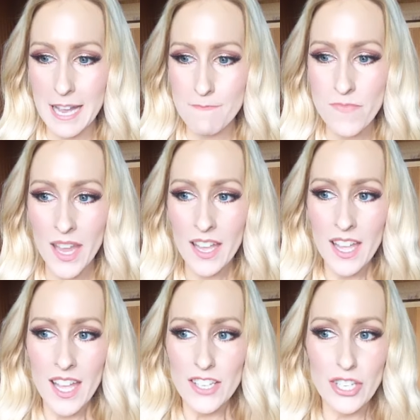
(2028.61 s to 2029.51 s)
Um,
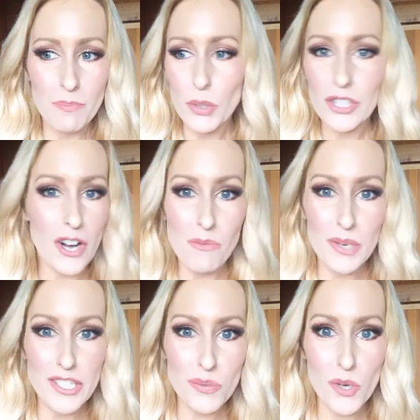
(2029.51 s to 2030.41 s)
she put it on.
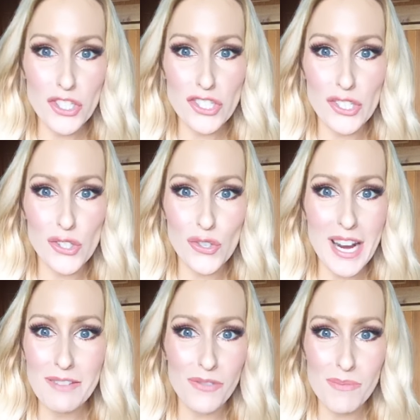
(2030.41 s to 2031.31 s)
We just watched it
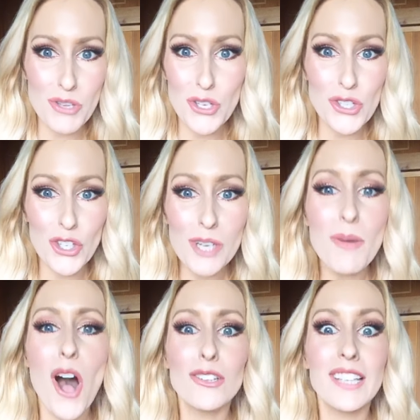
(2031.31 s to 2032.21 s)
straight from YouTube.
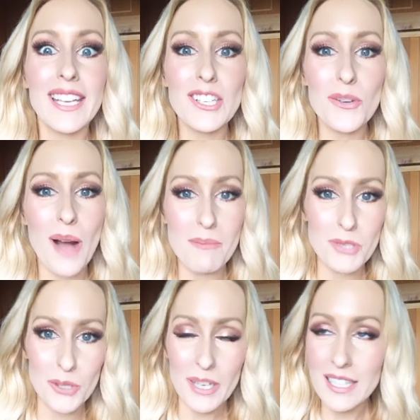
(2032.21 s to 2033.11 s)
I'll link you
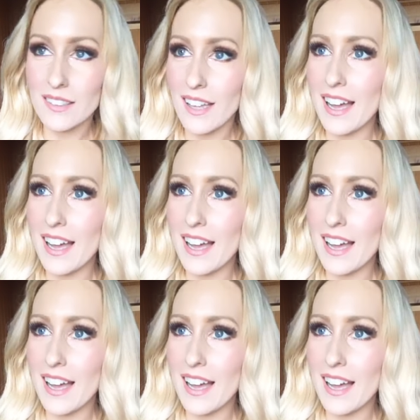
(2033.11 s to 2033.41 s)
up to it.